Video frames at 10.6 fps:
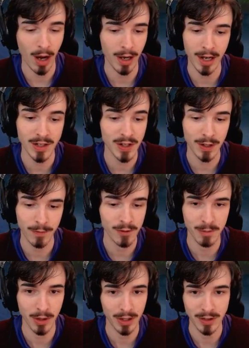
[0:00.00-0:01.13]
I just think Futures
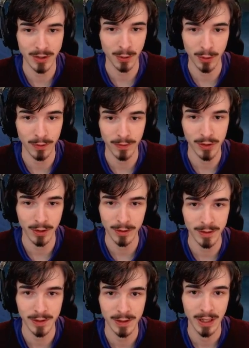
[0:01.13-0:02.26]
Market is so good for
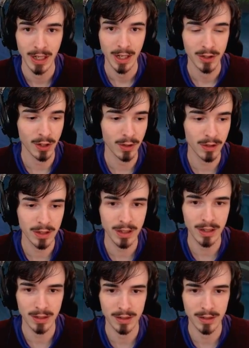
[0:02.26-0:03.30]
junglers. Jungling,